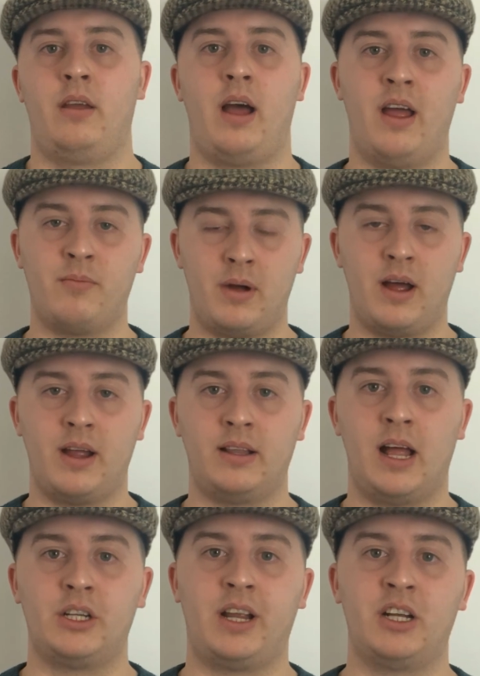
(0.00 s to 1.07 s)
I have my
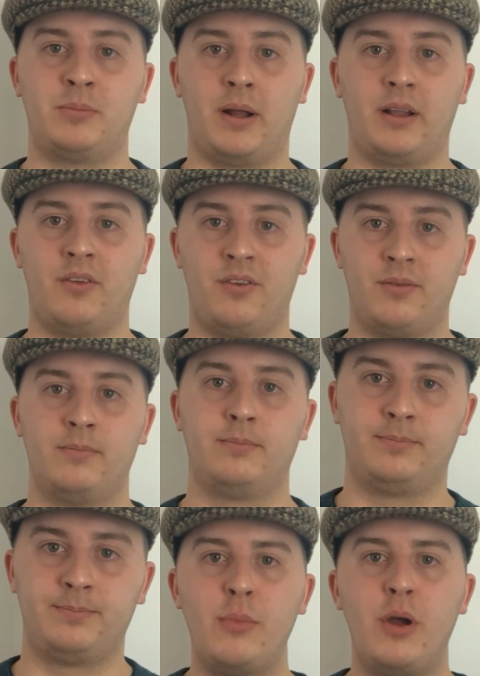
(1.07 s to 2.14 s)
large cash balance.
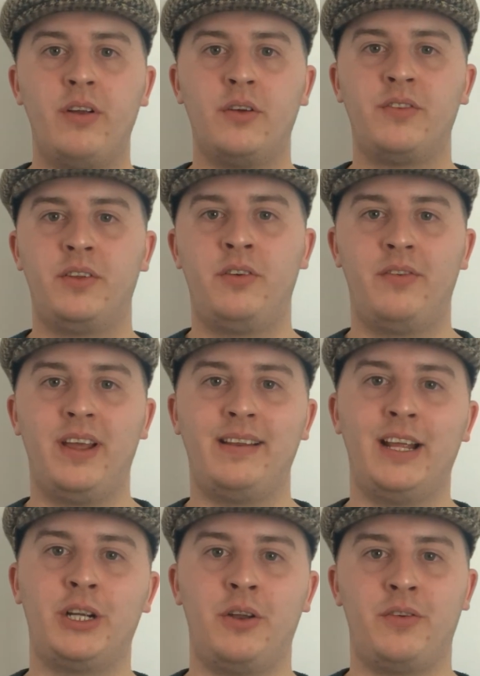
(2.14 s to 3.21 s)
Moving on to the
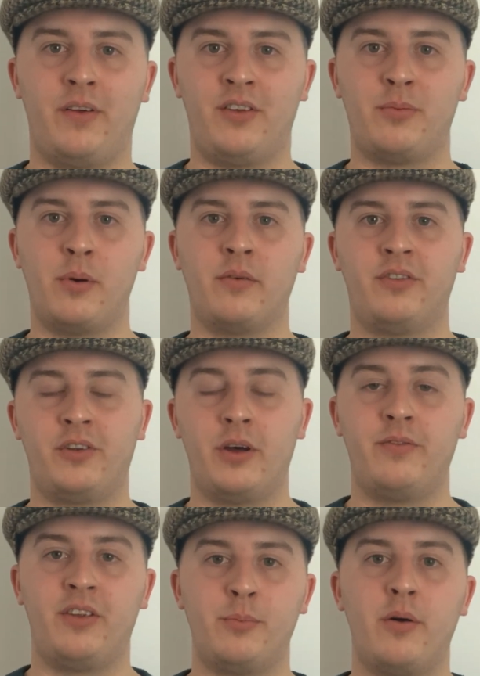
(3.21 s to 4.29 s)
additions for this month. So
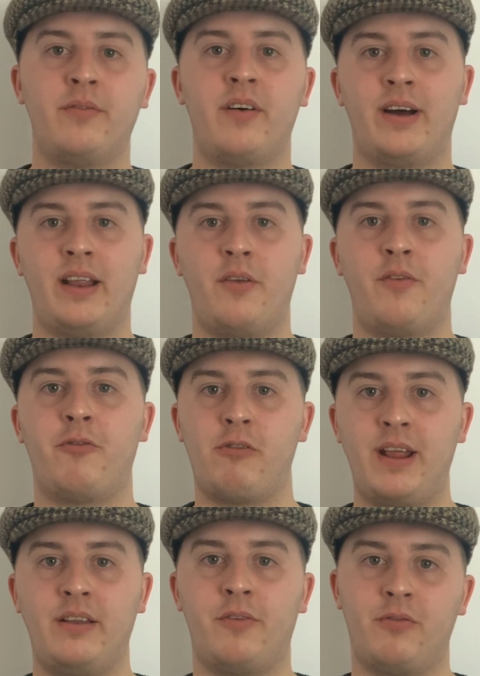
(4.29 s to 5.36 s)
this month I've added
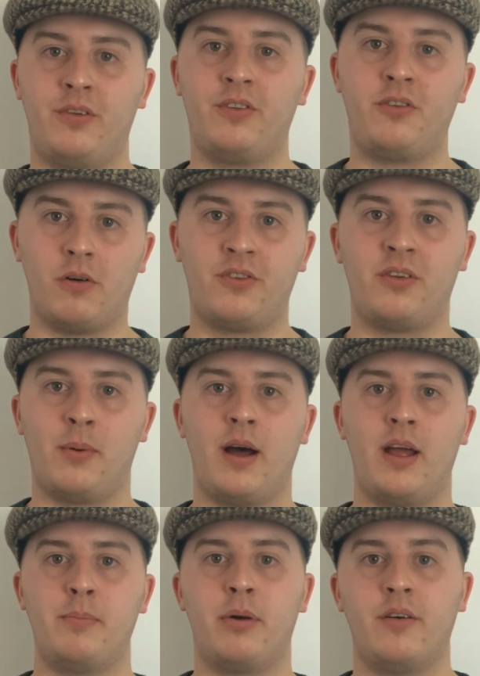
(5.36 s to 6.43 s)
3 different stocks to
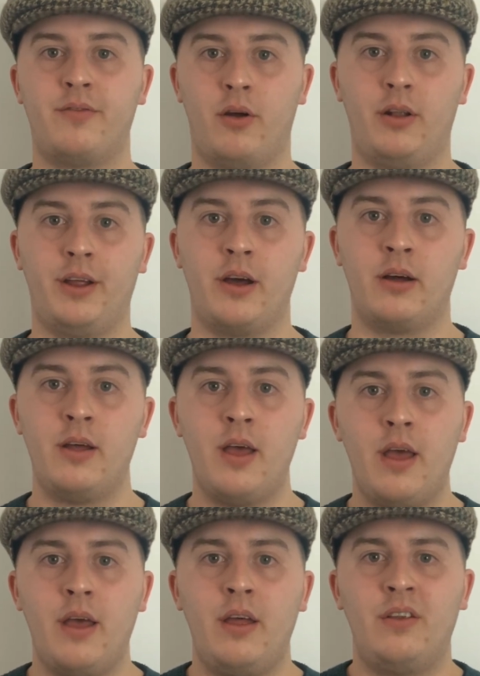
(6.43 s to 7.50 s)
my portfolio.
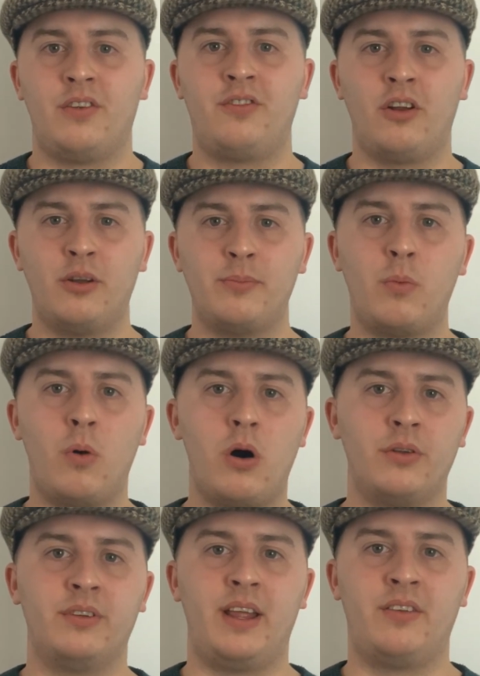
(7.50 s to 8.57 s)
So stock number
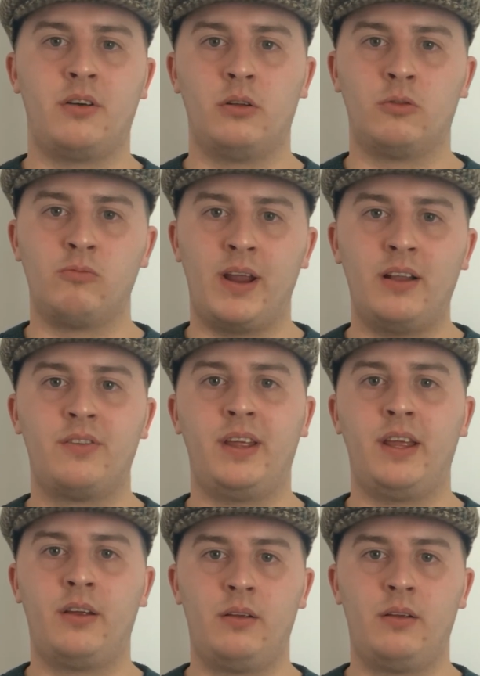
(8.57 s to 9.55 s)
1 is called Realty